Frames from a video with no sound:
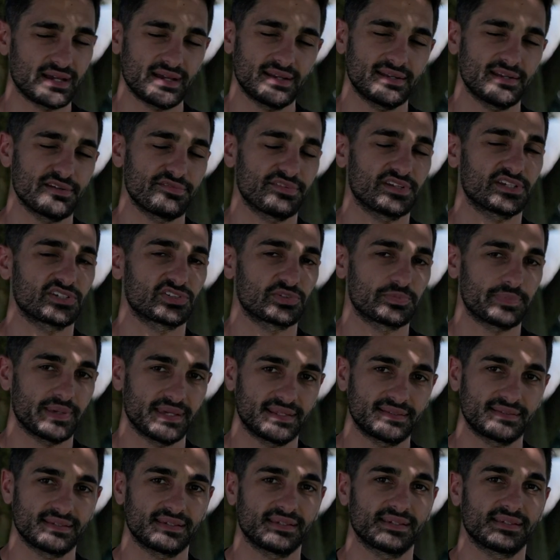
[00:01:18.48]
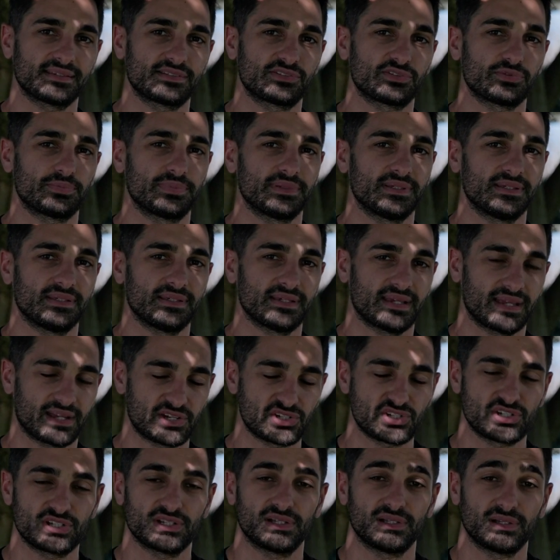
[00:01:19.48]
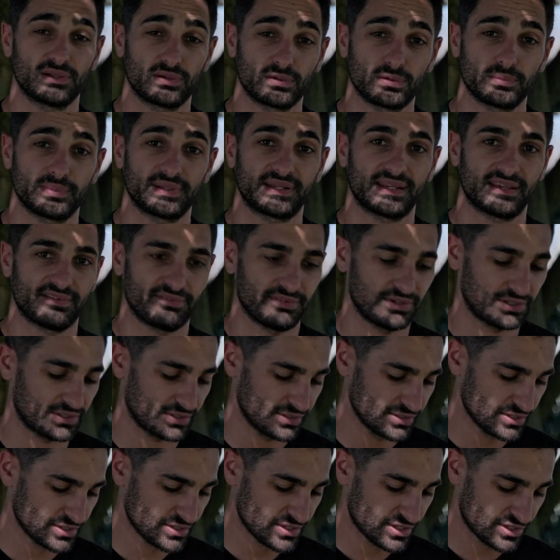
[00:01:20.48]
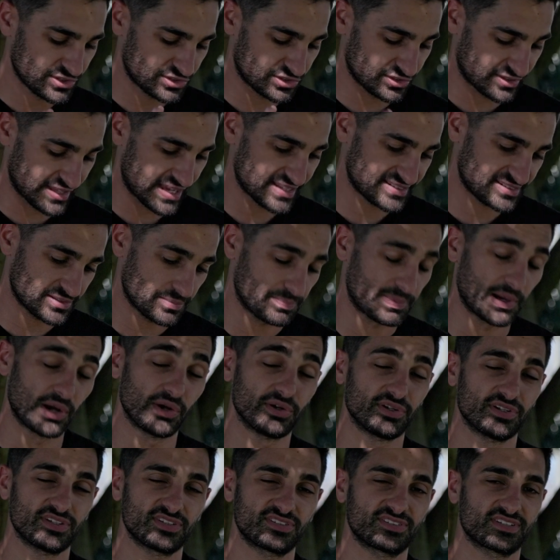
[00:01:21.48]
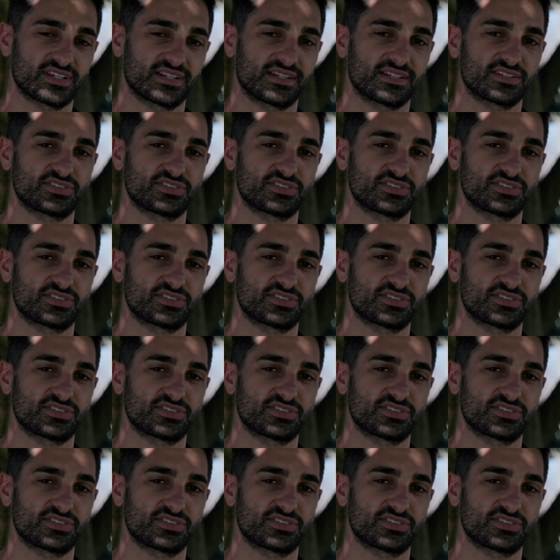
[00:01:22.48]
kind of expecting it to be actually a little bit heavier. So that's a bonus, that